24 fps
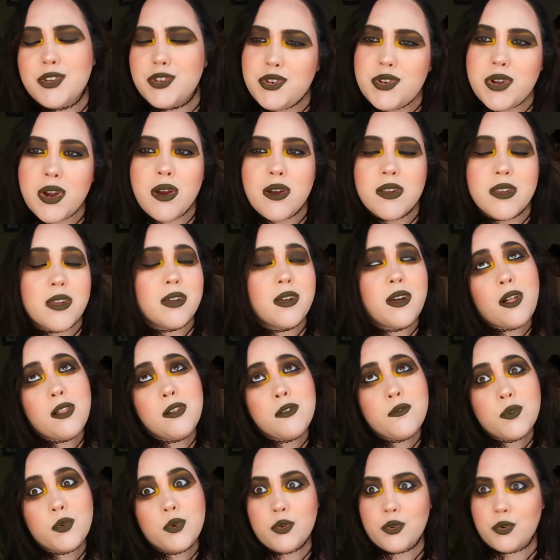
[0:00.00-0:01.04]
dark,
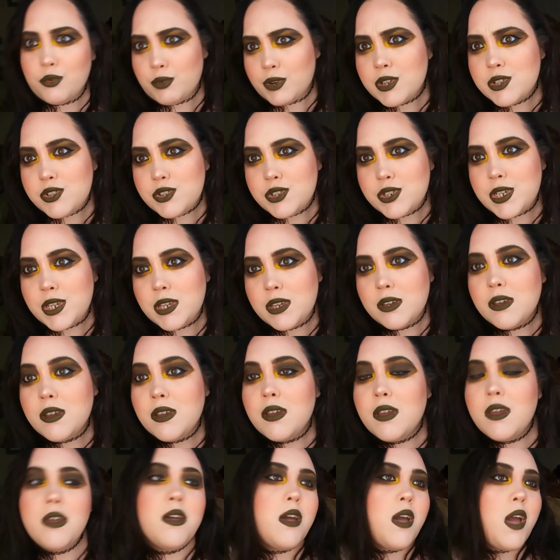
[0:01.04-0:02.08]
colorful, grungy,
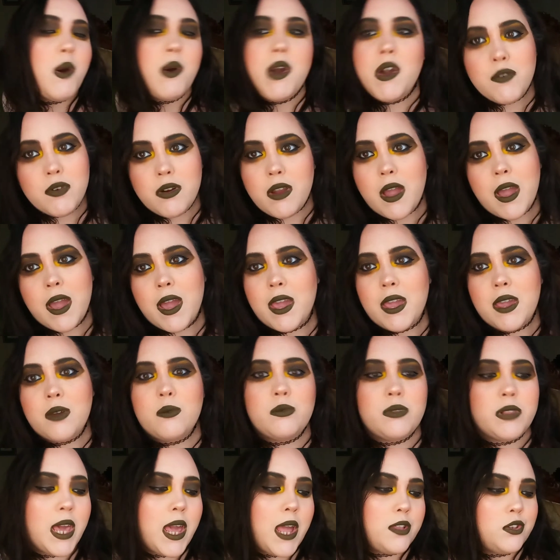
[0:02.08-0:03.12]
however I
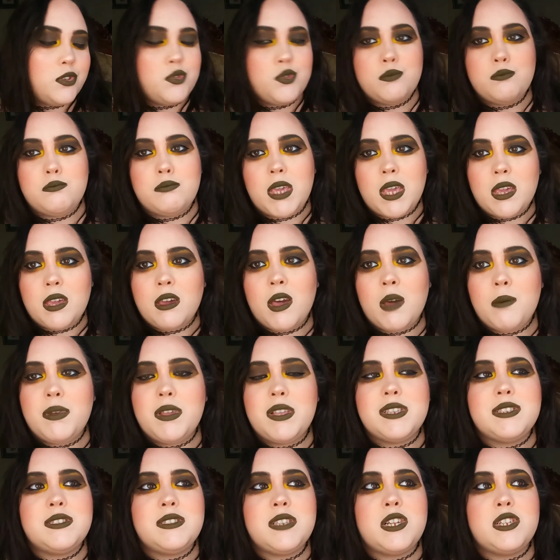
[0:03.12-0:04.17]
like to do makeup,
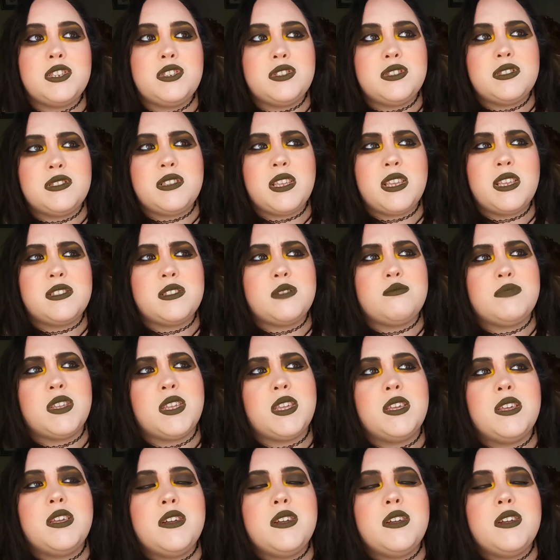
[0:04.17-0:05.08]
it's not just like something.